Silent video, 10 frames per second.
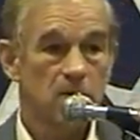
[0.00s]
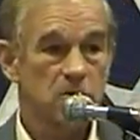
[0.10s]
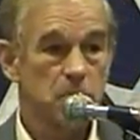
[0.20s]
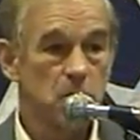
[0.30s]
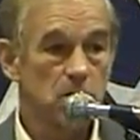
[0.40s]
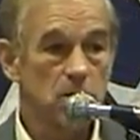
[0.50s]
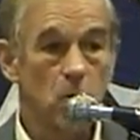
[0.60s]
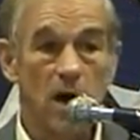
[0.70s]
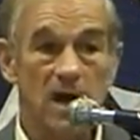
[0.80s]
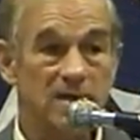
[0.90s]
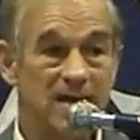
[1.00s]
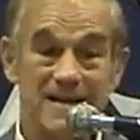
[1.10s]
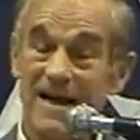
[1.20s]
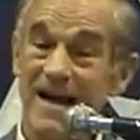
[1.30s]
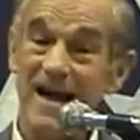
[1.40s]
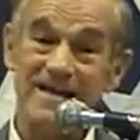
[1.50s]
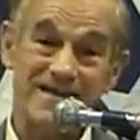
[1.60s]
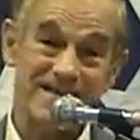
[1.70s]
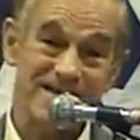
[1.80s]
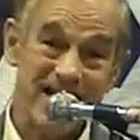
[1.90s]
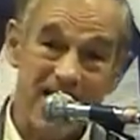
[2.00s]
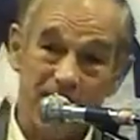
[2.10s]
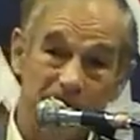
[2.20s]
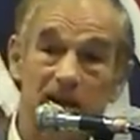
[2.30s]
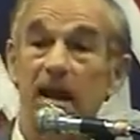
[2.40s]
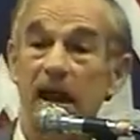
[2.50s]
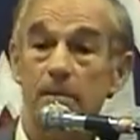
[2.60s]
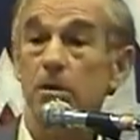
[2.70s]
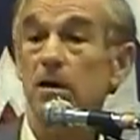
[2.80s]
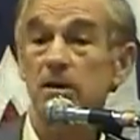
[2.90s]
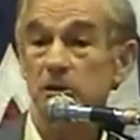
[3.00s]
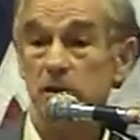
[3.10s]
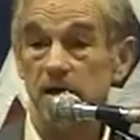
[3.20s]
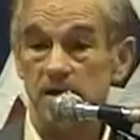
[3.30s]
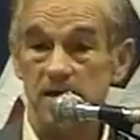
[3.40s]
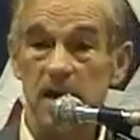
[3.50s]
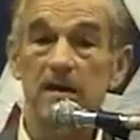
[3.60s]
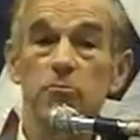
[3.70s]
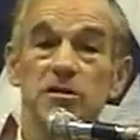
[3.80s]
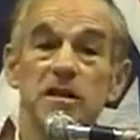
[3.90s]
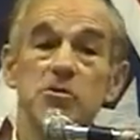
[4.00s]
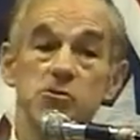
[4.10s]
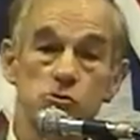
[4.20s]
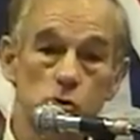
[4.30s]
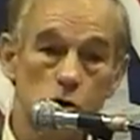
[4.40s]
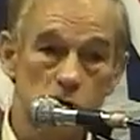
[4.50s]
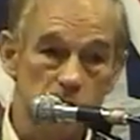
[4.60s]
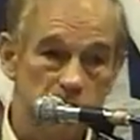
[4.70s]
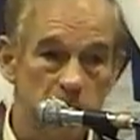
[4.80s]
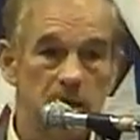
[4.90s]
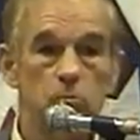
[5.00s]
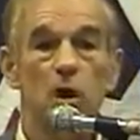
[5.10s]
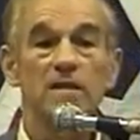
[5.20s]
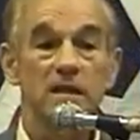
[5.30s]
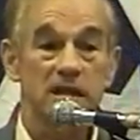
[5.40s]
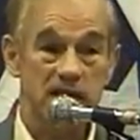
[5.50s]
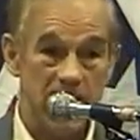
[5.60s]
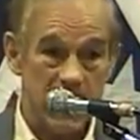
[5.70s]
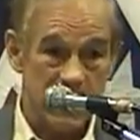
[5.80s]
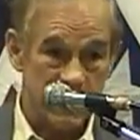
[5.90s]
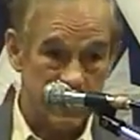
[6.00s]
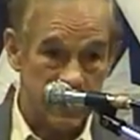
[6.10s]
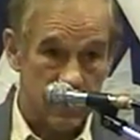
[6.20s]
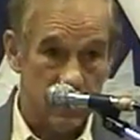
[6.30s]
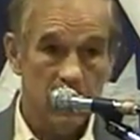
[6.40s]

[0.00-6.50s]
Now, Spooner was a definite abolitionist. He was a Northerner. He was a Yankee.